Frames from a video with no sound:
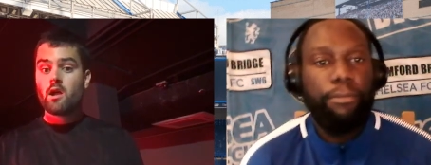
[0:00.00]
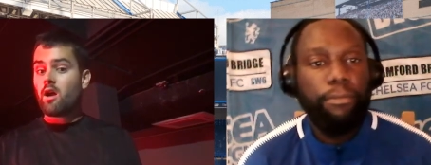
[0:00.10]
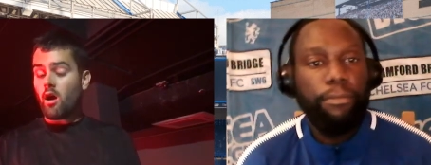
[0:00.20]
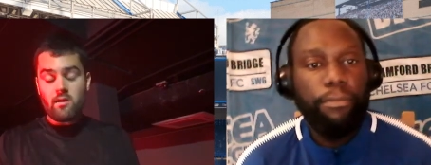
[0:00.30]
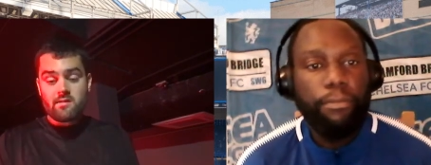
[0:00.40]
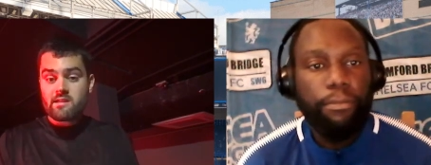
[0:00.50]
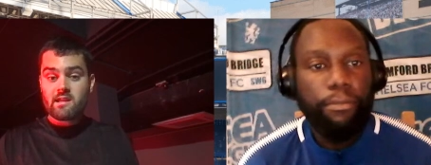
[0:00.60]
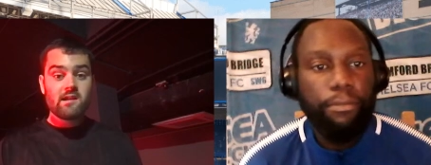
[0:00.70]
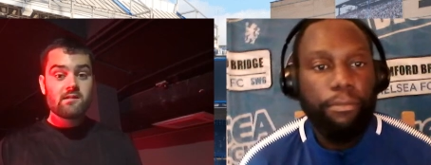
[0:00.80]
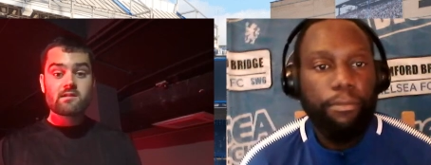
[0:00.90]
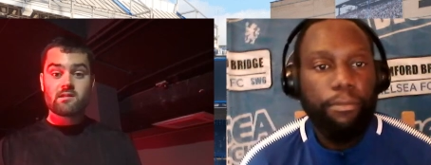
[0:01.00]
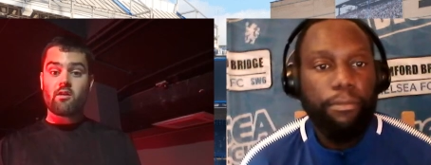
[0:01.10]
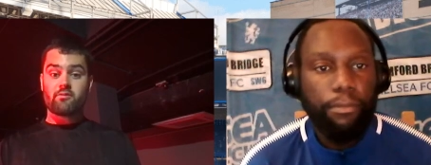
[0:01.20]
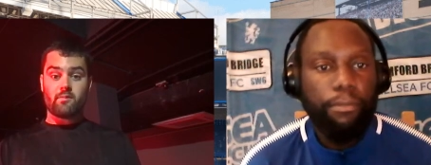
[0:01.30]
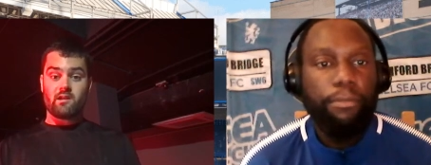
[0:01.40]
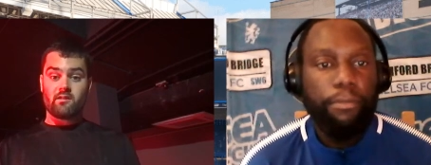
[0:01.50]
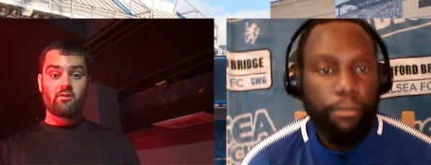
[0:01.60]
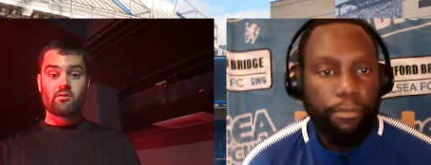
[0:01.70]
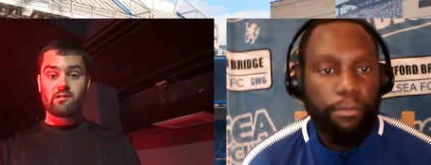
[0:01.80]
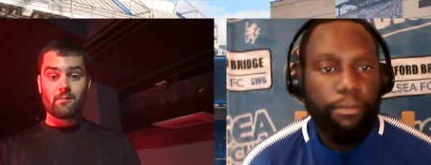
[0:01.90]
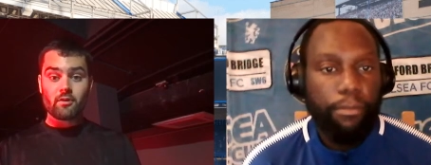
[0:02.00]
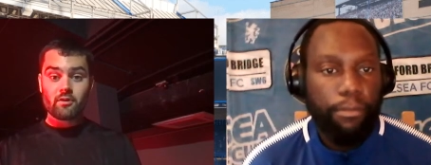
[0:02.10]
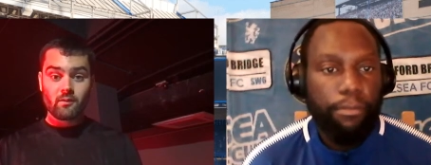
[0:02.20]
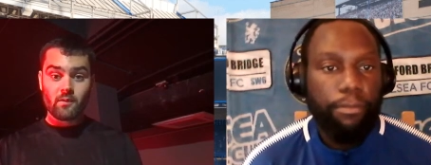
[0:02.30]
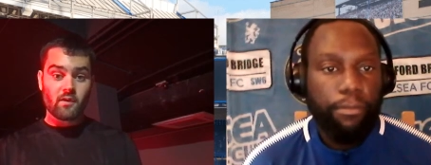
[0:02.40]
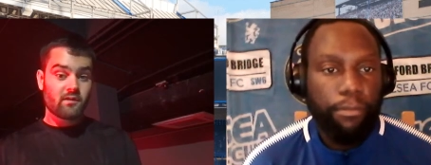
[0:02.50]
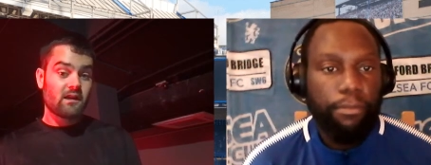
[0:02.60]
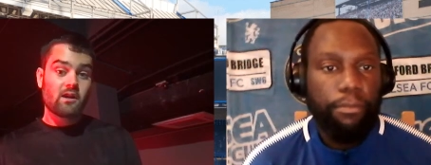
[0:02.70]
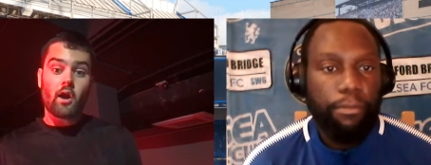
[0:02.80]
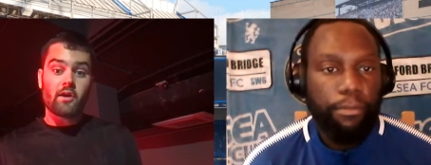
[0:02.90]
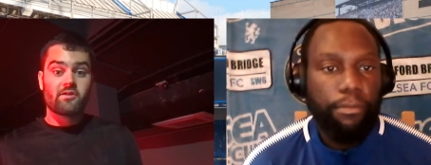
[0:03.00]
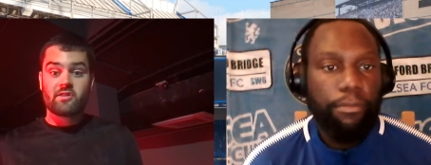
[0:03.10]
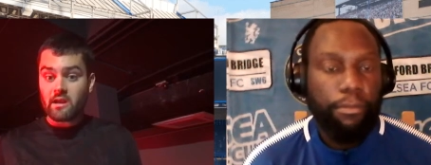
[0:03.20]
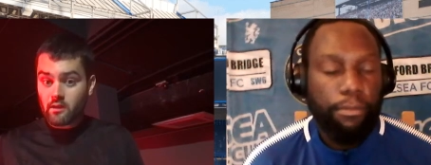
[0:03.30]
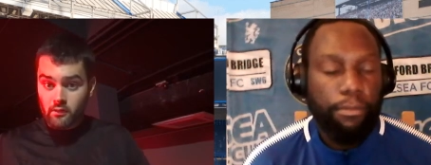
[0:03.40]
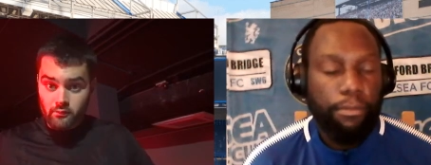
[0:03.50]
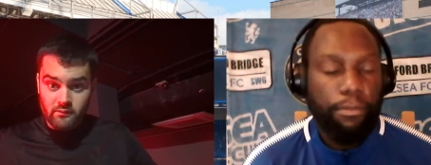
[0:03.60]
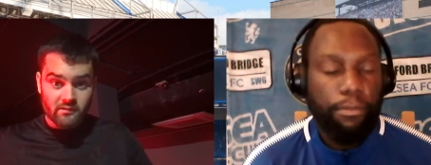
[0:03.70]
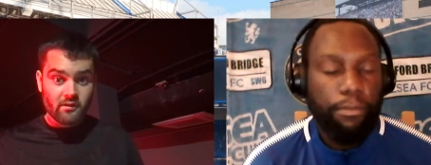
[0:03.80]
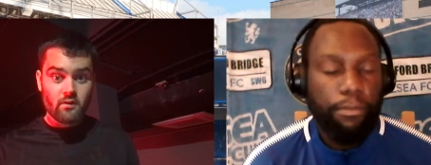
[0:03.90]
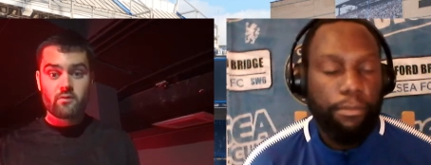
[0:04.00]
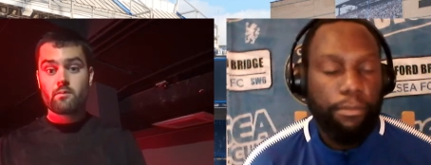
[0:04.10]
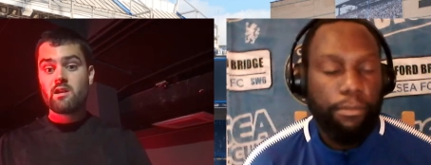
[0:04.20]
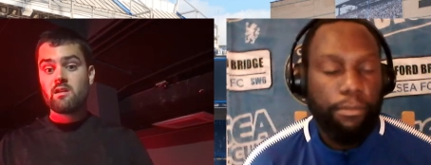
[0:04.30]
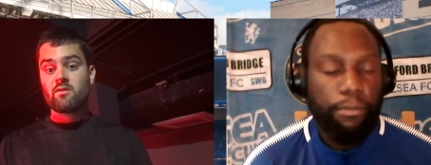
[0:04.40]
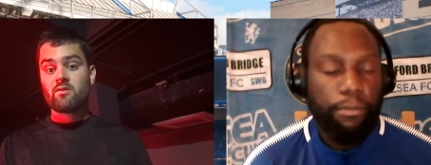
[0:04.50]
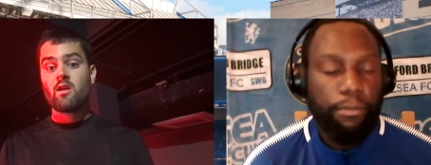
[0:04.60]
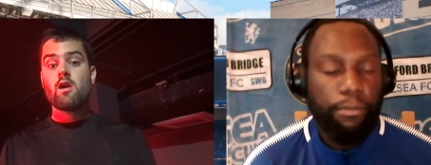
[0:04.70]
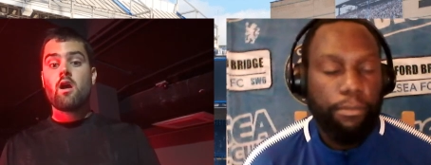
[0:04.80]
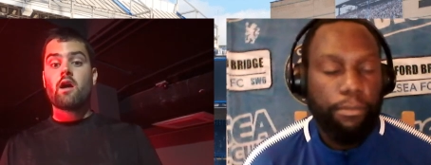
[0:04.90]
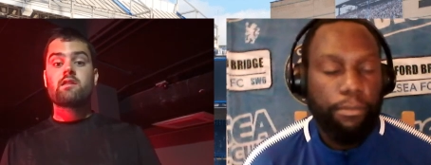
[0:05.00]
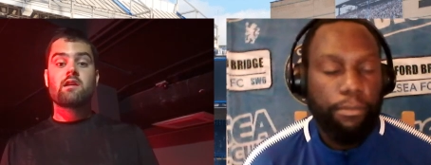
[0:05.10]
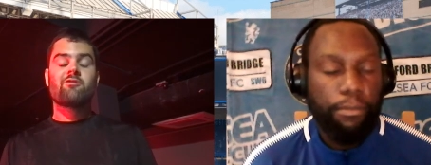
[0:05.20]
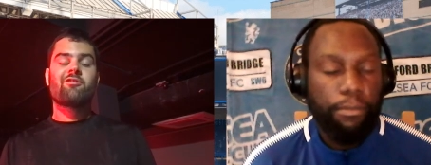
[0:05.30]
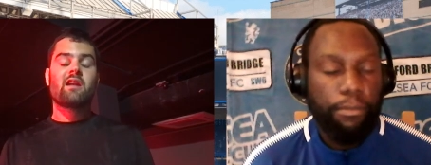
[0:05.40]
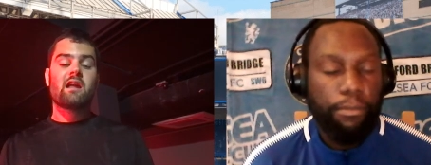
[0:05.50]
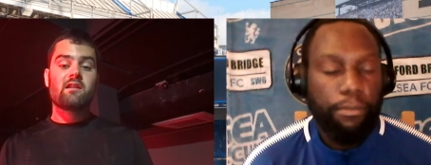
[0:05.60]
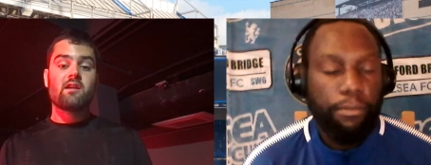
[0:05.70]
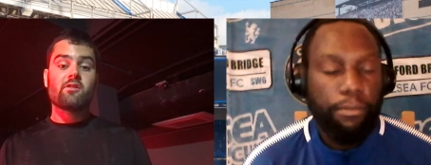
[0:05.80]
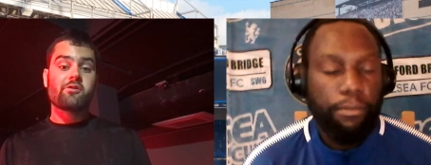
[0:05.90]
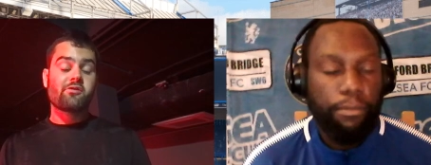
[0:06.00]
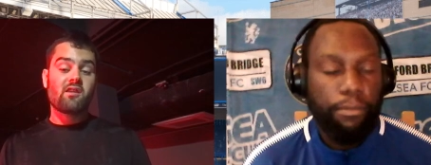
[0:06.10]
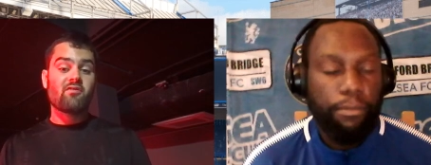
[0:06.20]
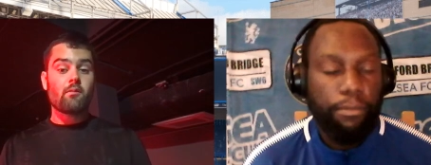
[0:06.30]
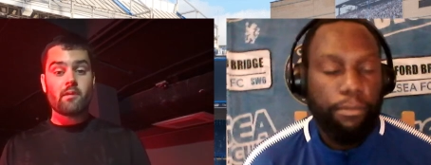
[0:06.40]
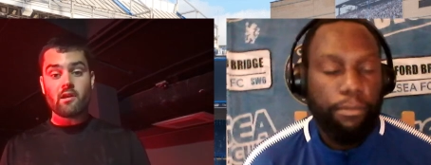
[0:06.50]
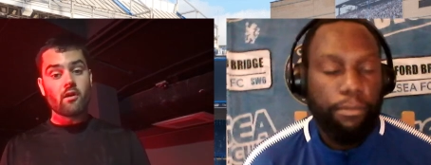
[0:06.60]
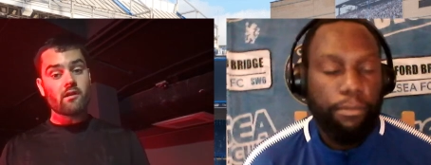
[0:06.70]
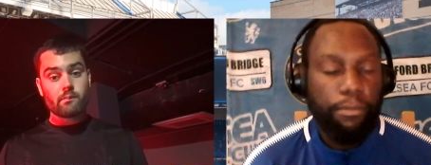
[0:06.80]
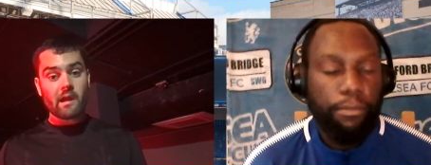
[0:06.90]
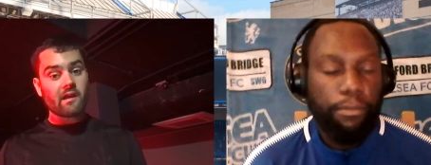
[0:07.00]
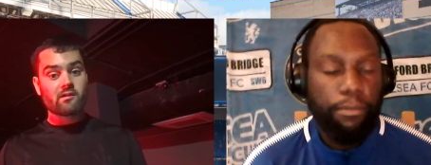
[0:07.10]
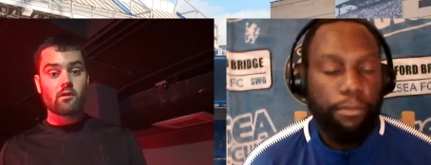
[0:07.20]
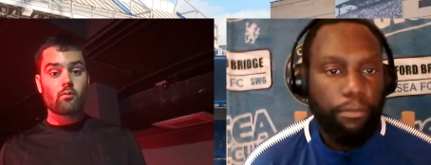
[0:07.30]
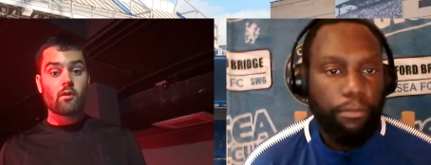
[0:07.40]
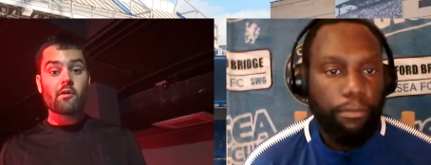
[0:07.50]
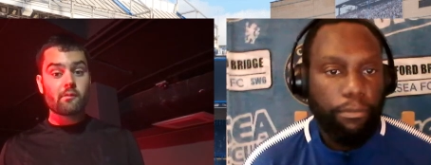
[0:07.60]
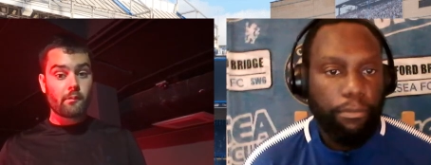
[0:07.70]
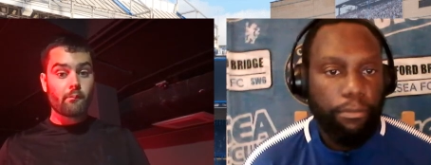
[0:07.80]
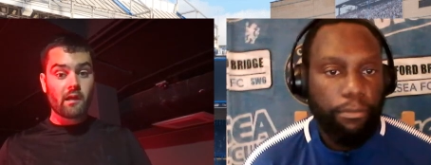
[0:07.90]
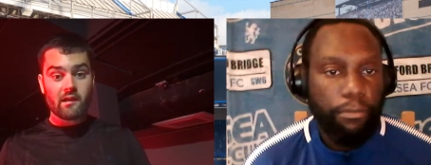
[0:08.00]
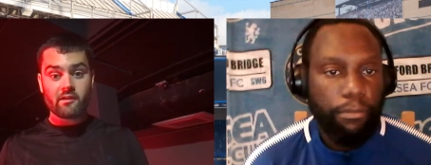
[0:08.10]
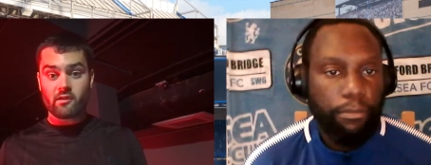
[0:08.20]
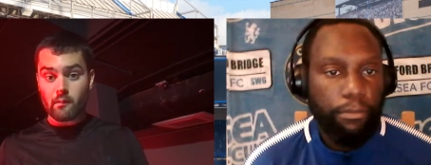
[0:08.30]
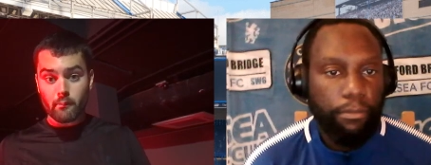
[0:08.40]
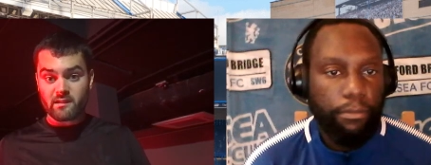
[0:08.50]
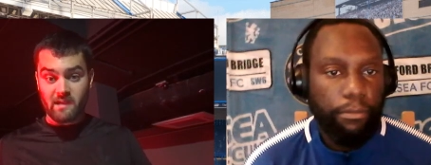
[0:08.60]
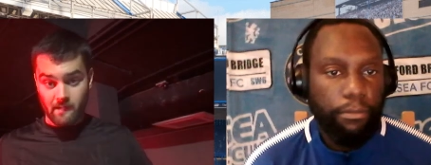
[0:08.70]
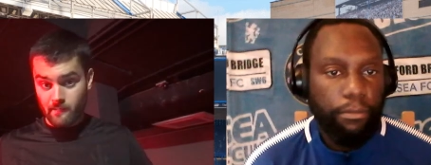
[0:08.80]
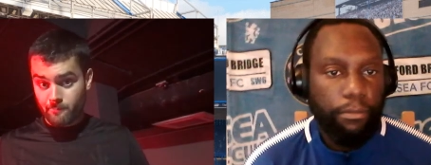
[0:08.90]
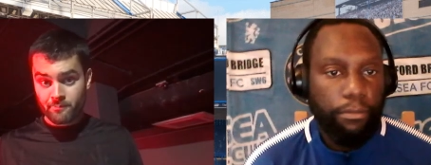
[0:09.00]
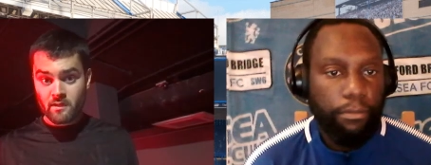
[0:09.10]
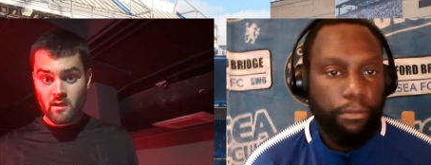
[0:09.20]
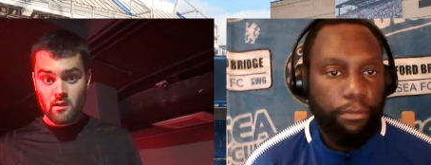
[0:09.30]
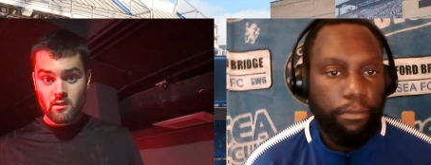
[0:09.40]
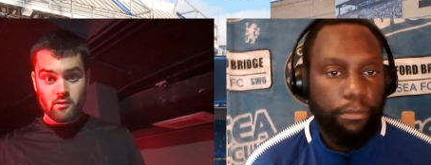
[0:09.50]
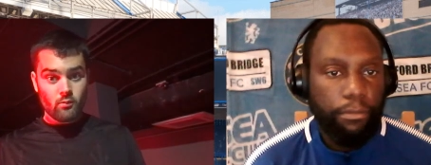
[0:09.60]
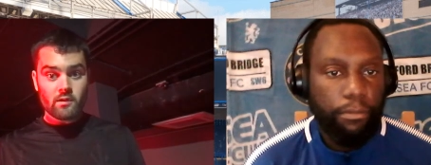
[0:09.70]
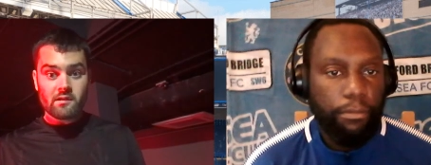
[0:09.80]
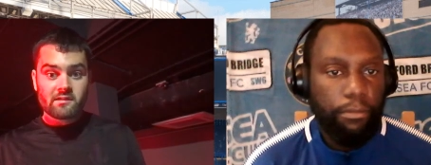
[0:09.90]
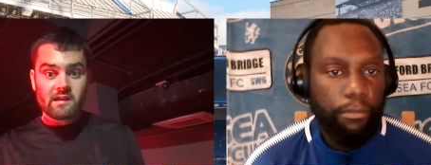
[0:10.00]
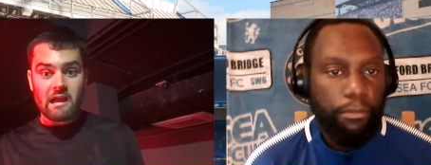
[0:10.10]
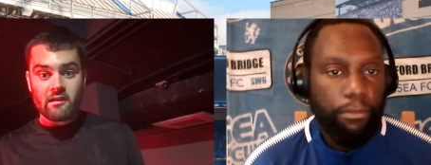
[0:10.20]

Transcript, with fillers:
Speaker 1: I think he deserves minutes. To be honest with you, I think Caicedo deserves minutes. I think Fernandez, if I'm being honest, based on where he's been playing as a number ten, you wouldn't say he